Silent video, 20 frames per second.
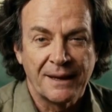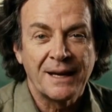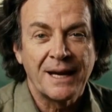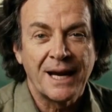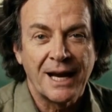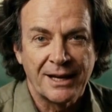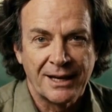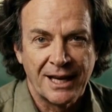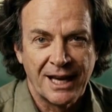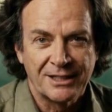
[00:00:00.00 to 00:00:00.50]

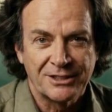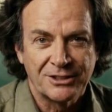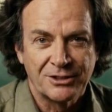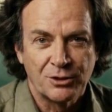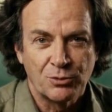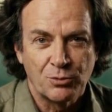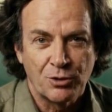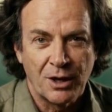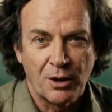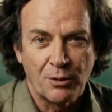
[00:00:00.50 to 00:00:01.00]
And that's
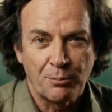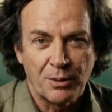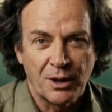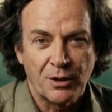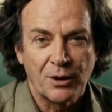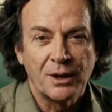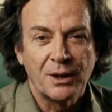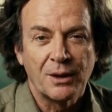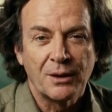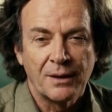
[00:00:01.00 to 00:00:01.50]
the real
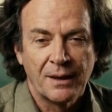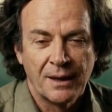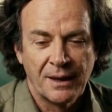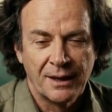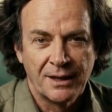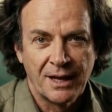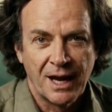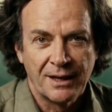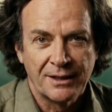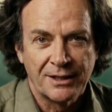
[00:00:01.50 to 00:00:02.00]
miracle.
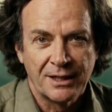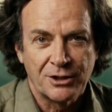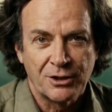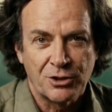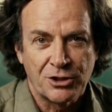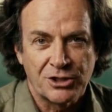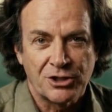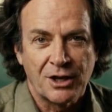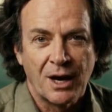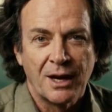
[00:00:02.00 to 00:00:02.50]
Not that you're
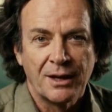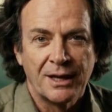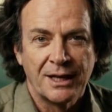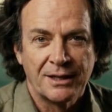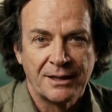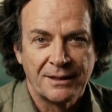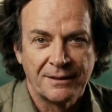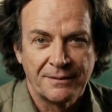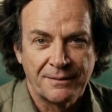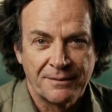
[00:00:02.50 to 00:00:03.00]

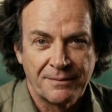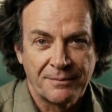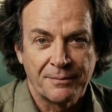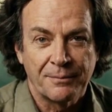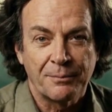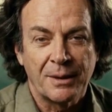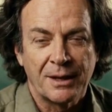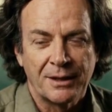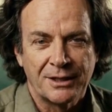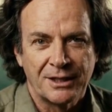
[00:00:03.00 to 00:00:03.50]
solid,
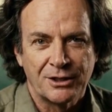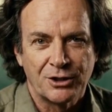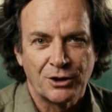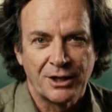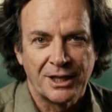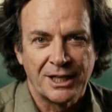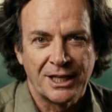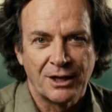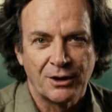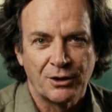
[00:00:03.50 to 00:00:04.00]
but that you're
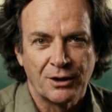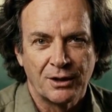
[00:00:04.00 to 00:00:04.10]
here